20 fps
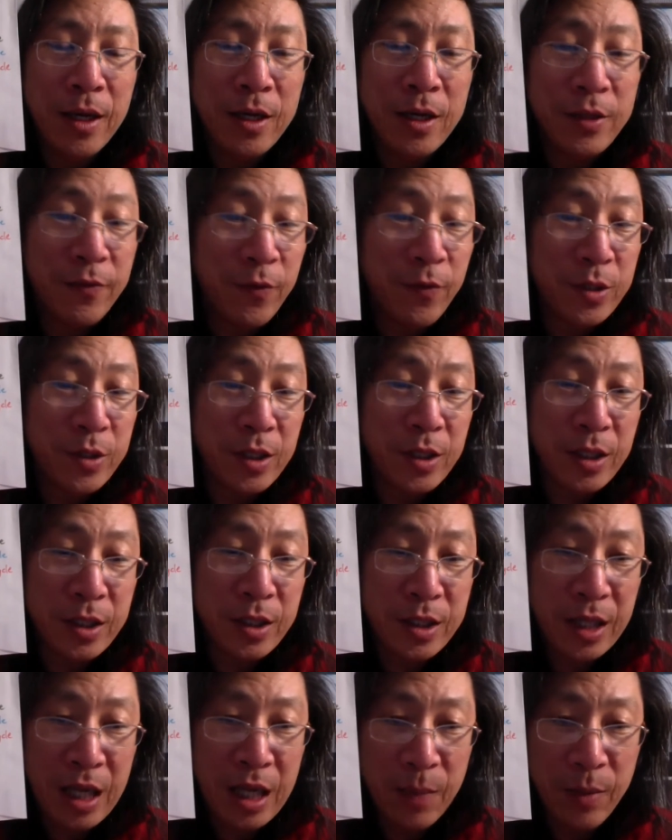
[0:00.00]
For the
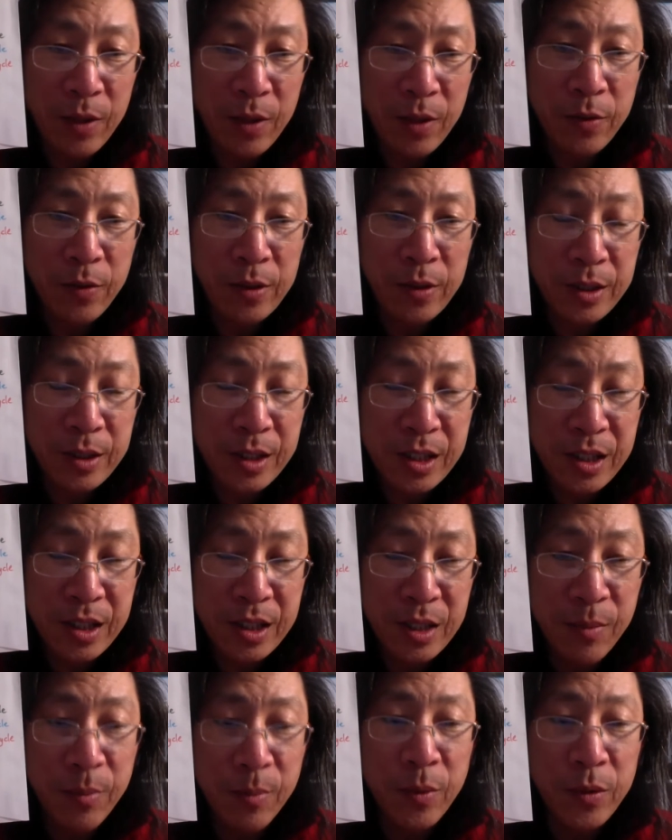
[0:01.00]
chemical
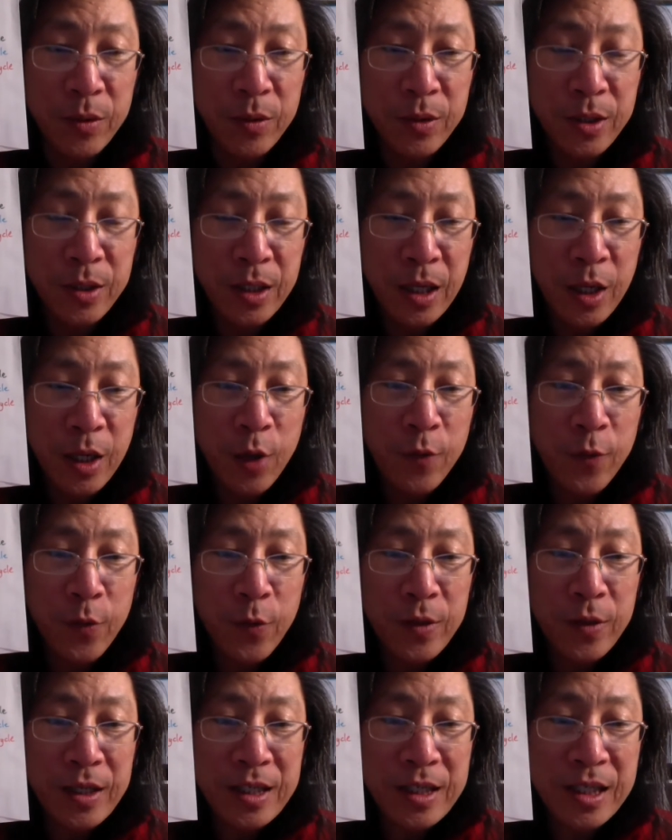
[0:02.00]
symbols for
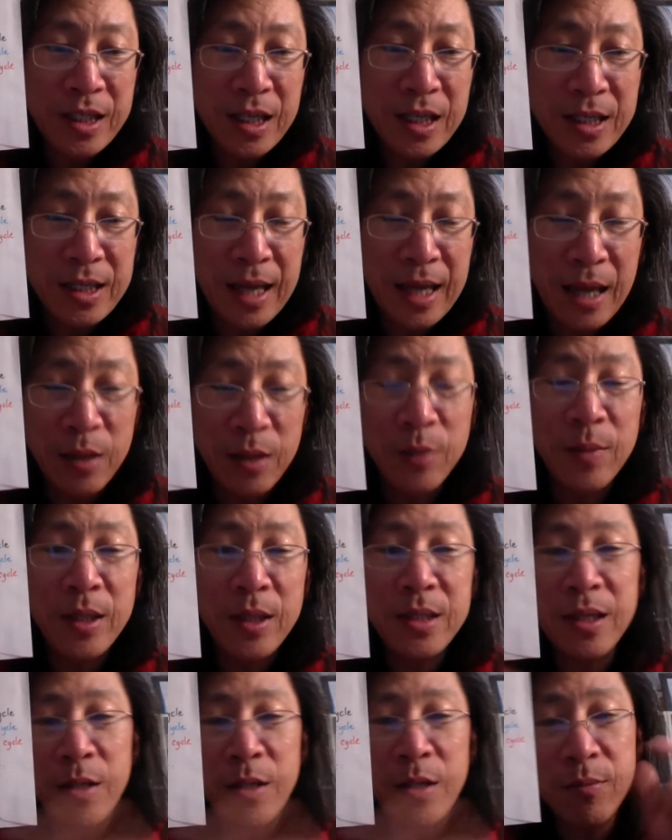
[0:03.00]
these 6
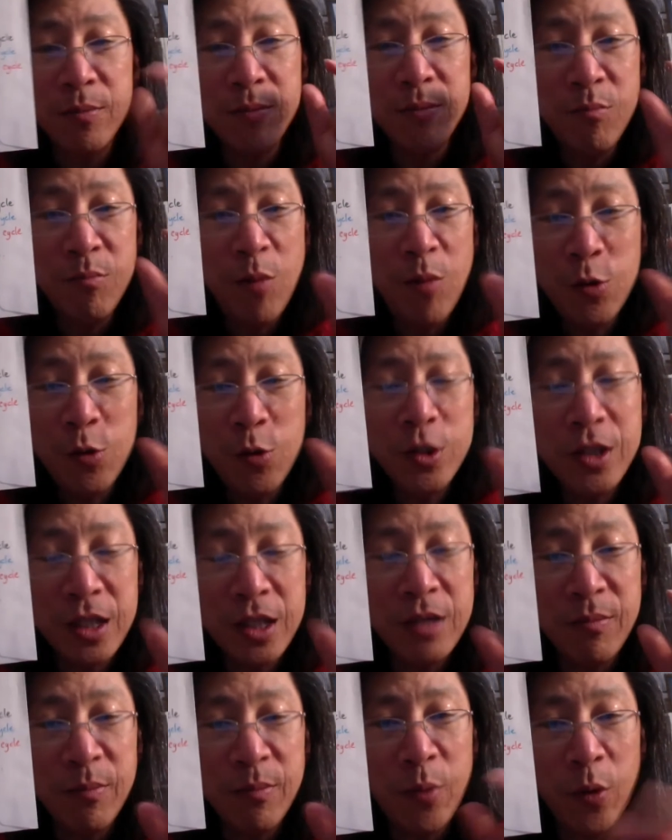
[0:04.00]
elements that are most
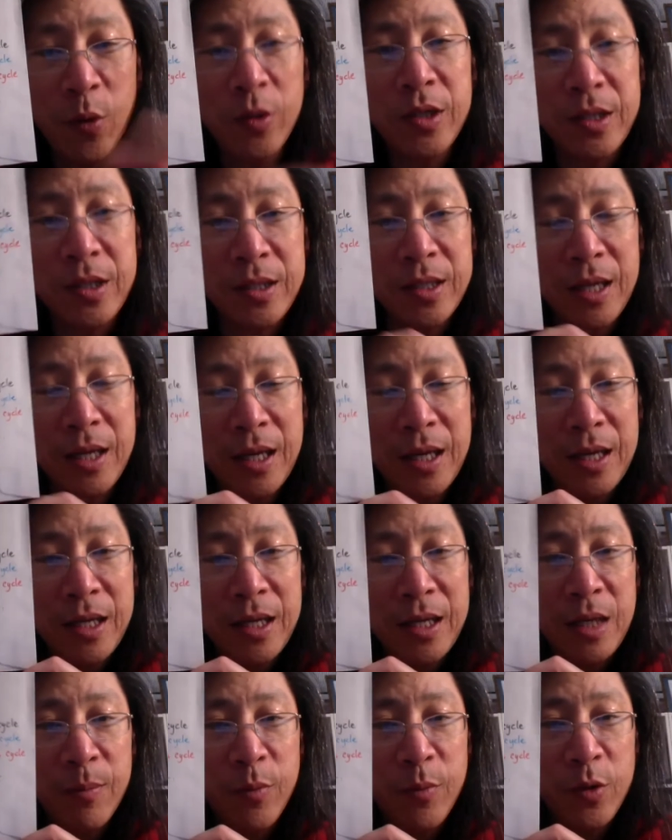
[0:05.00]
important
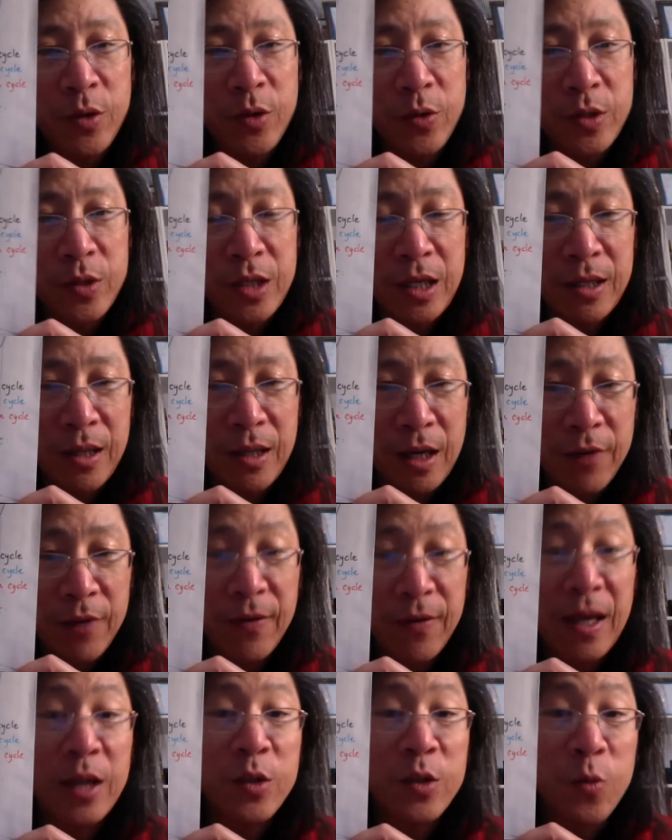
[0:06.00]
in producing life
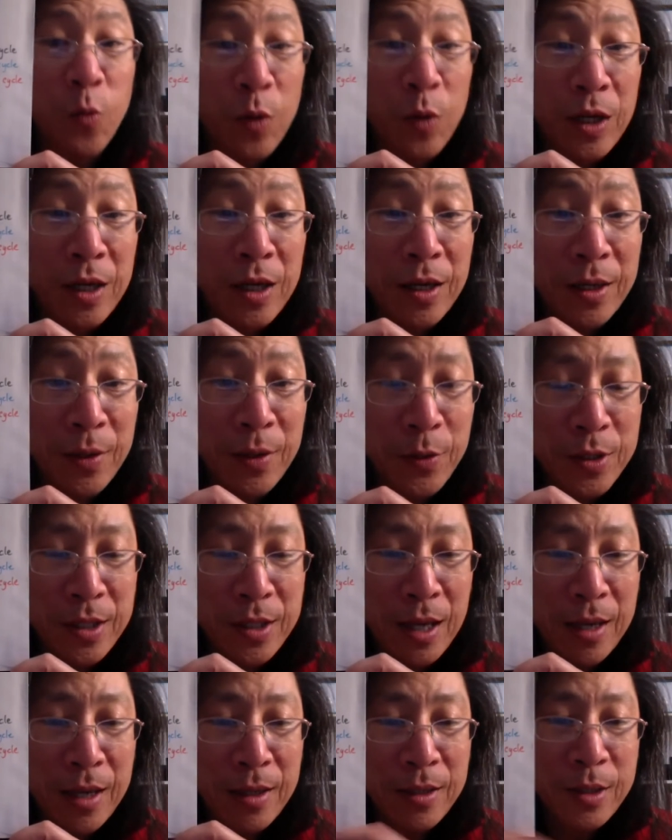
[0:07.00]
as we
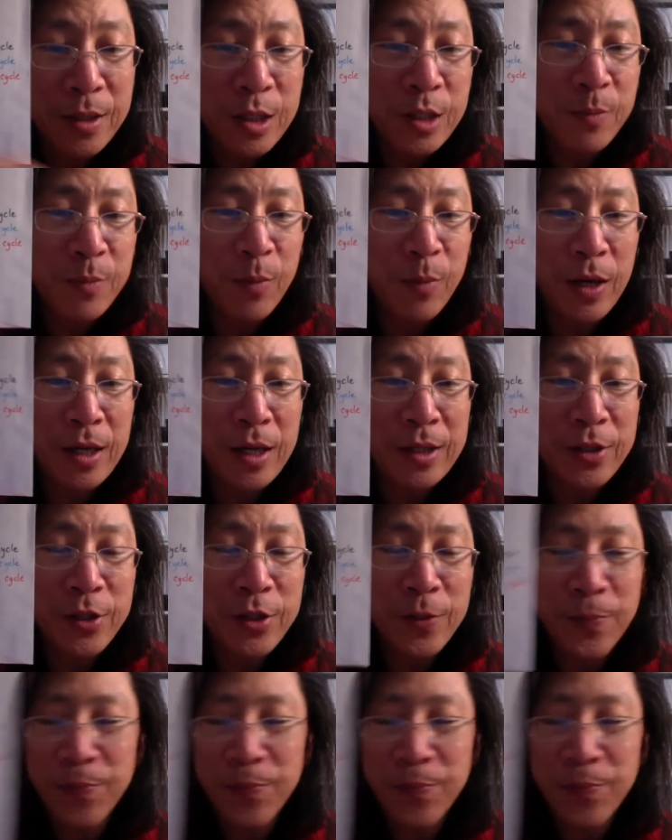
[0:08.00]
understand it. Sponge.